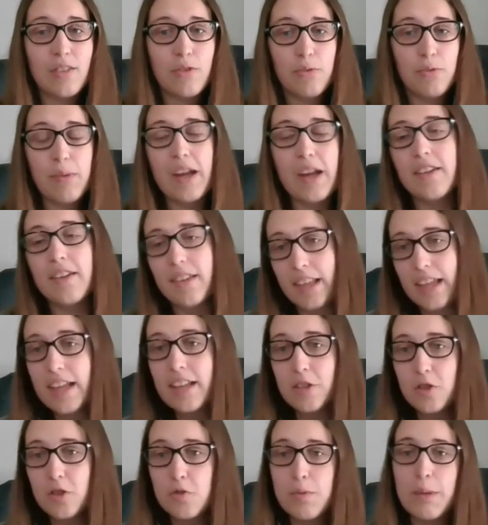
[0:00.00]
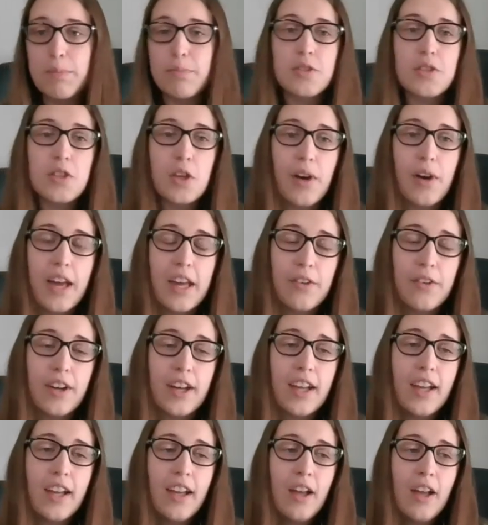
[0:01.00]
made the English people so
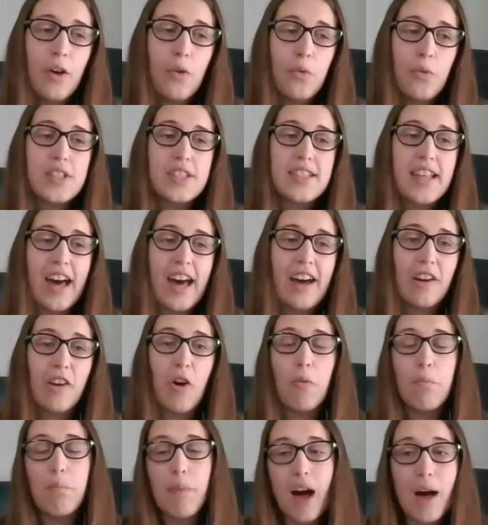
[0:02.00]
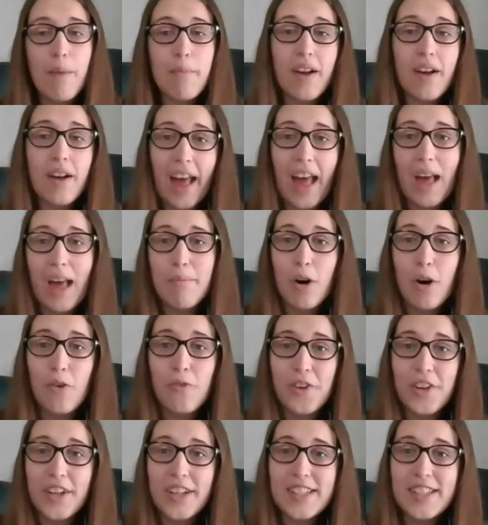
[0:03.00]
angry was that Obama came
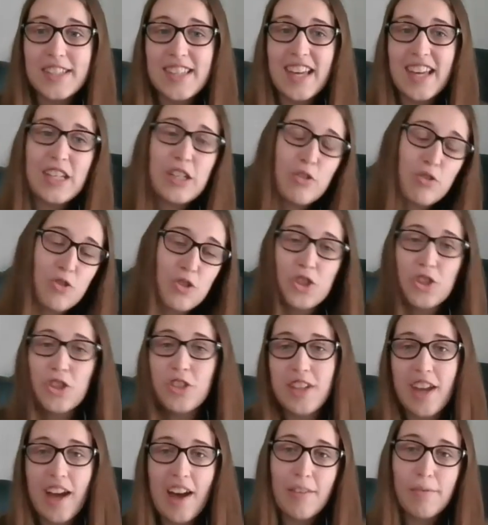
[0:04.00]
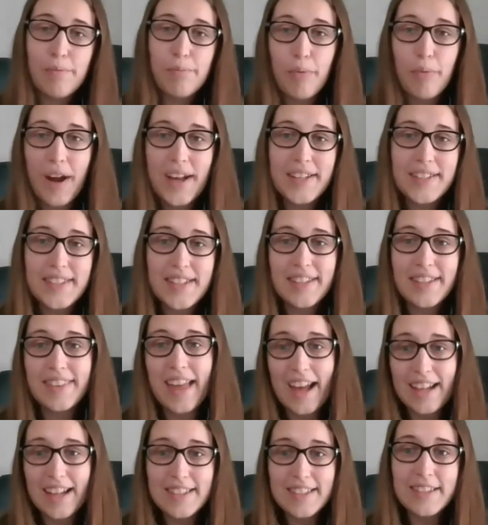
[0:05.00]
over and said, you shouldn't have Brexit,
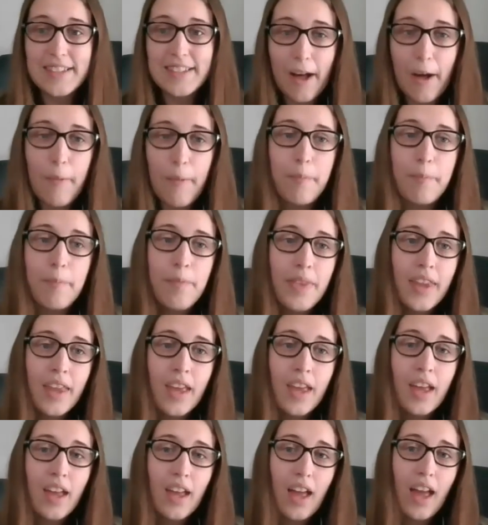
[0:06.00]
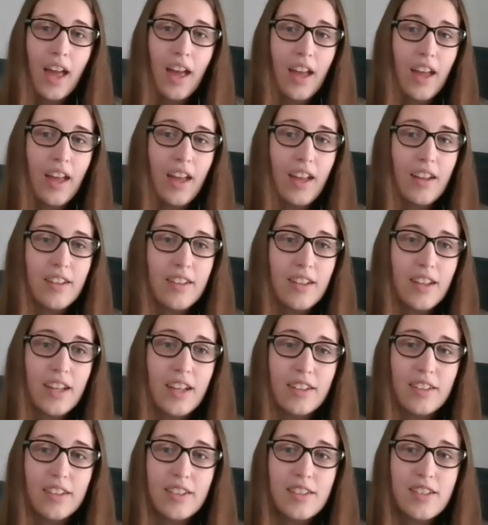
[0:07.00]
that's dumb. And
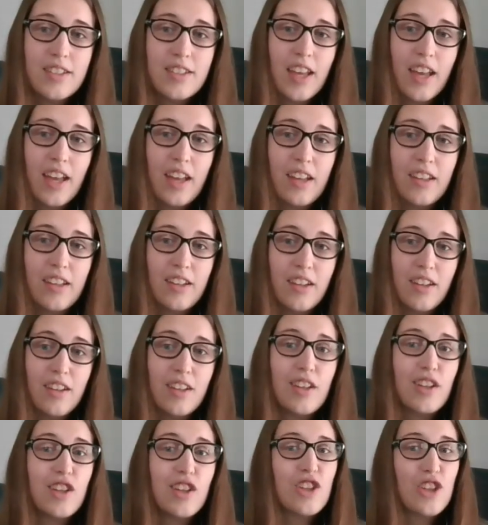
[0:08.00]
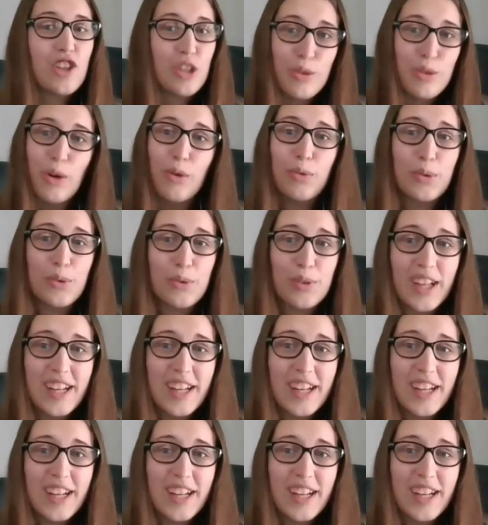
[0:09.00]
England said, you don't rule